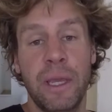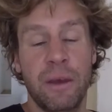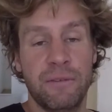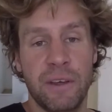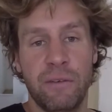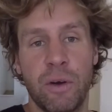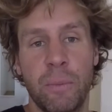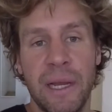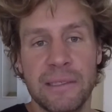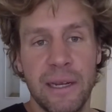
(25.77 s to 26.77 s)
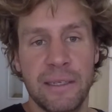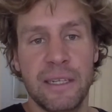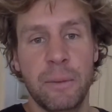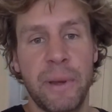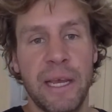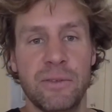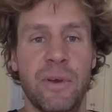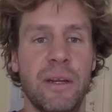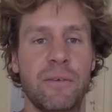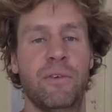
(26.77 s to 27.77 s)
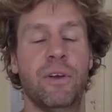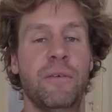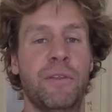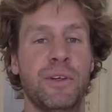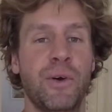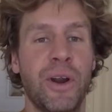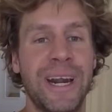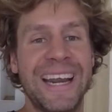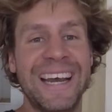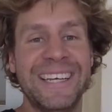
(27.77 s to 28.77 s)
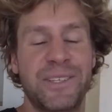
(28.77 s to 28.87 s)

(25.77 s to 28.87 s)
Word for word: You have several bus lines that pass right in front of the door.